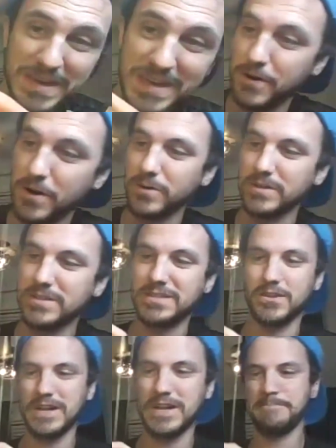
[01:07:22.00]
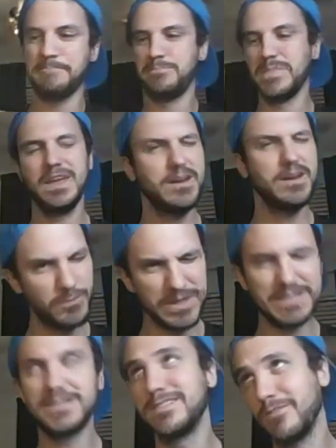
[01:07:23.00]
P folks. Okay,
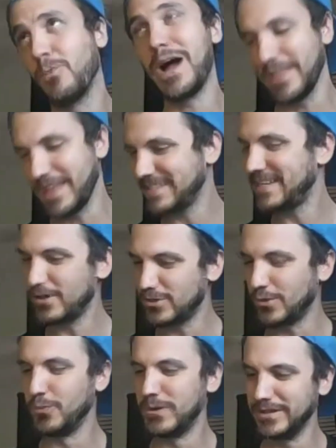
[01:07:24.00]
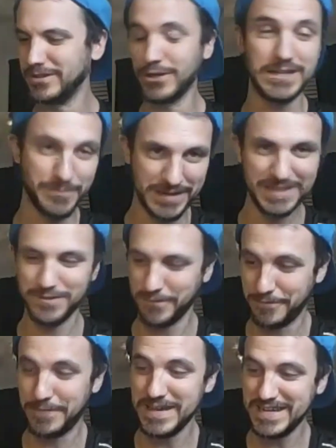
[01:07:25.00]
which, wow, that sounds real dirty, but it's
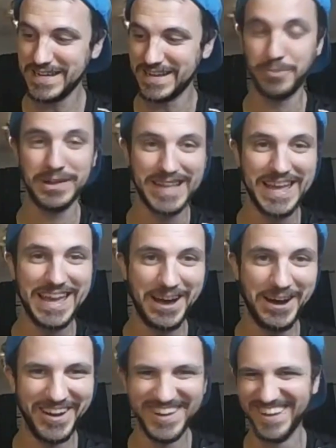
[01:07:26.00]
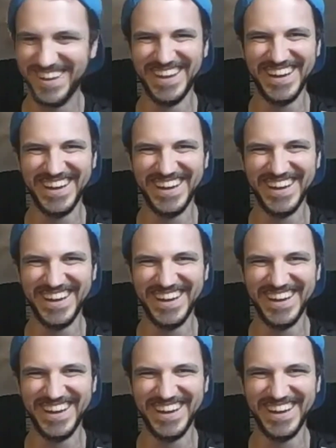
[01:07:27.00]
vegan and paleo.